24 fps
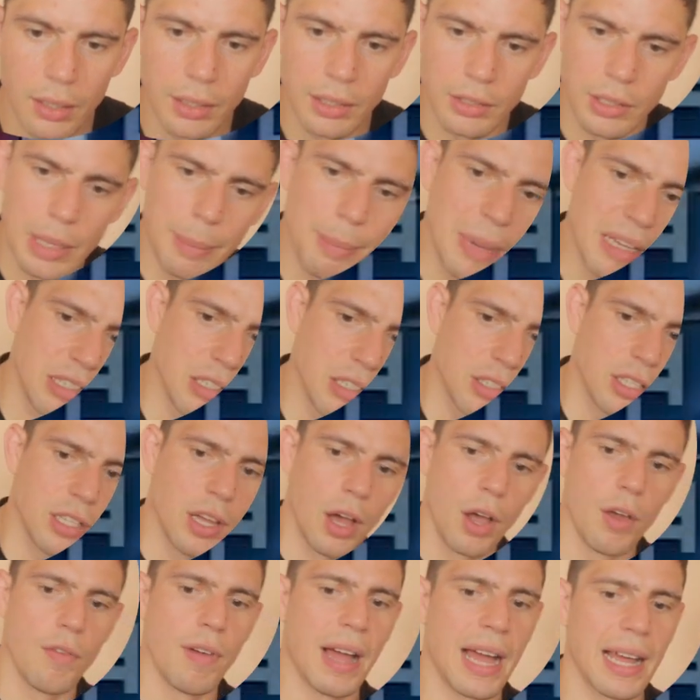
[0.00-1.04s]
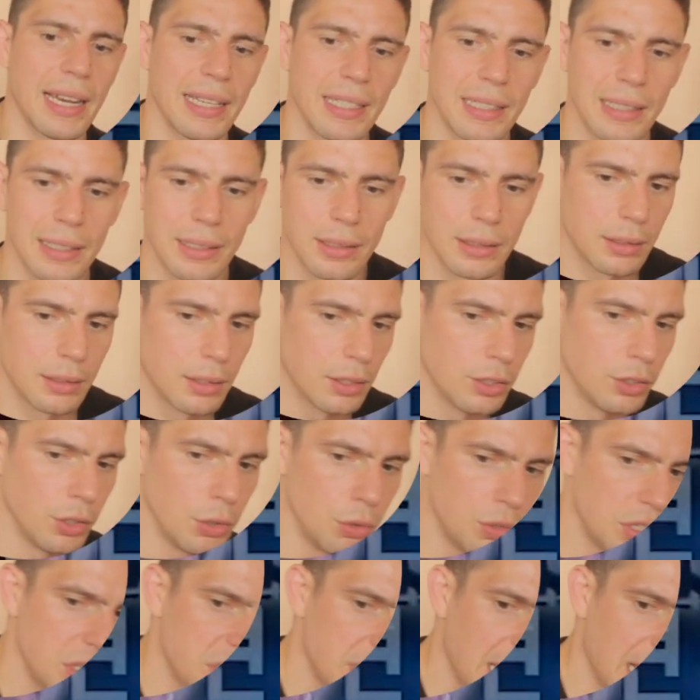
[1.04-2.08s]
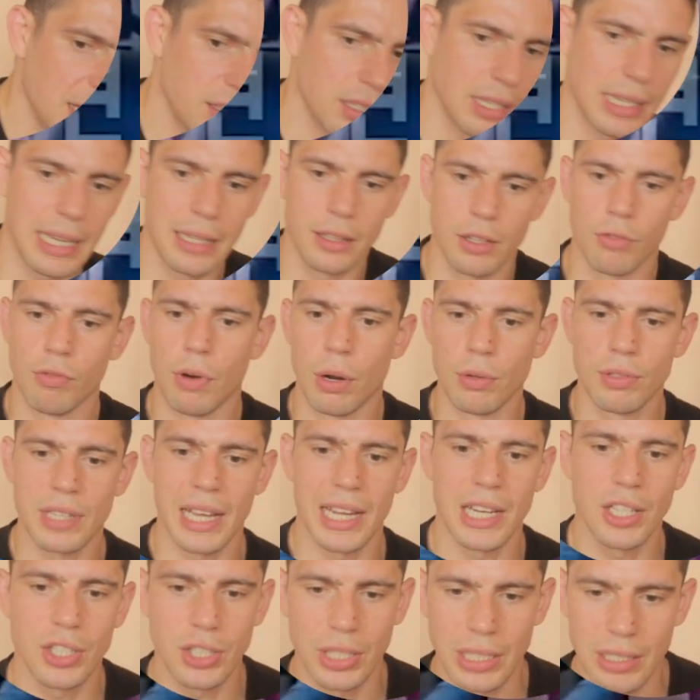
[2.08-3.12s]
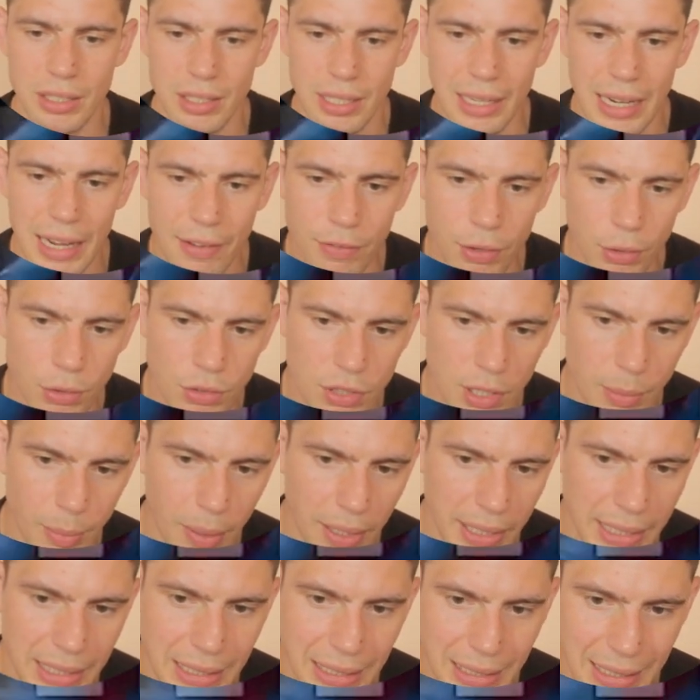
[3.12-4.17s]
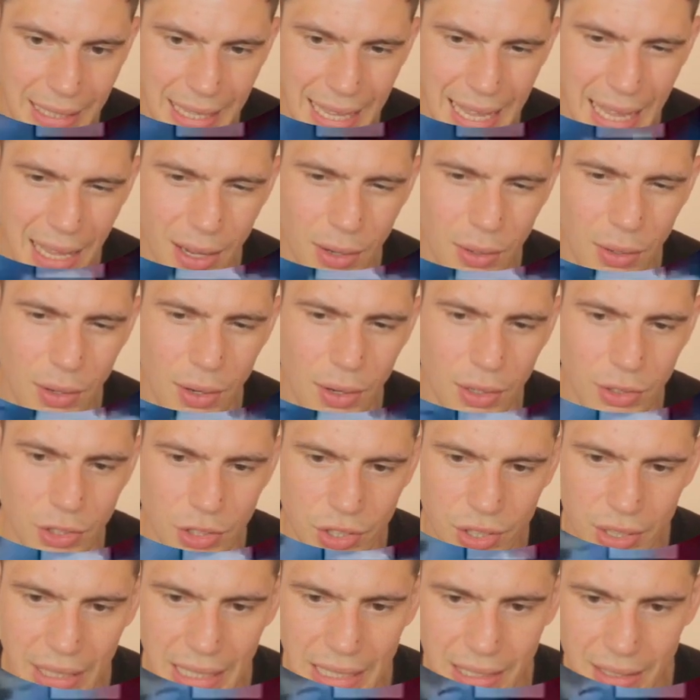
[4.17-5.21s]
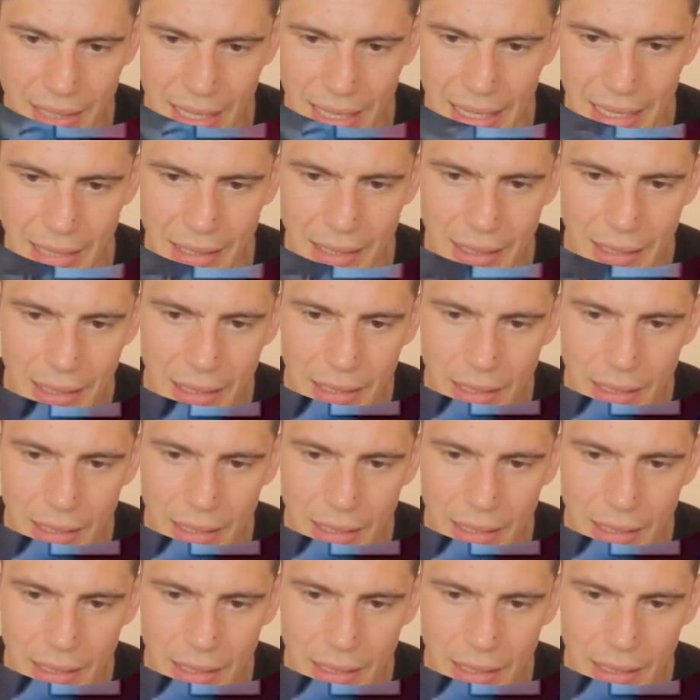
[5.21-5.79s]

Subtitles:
He misses the overhand, uses that to get the rotation into the left hook to the body there, or just sneaks that in.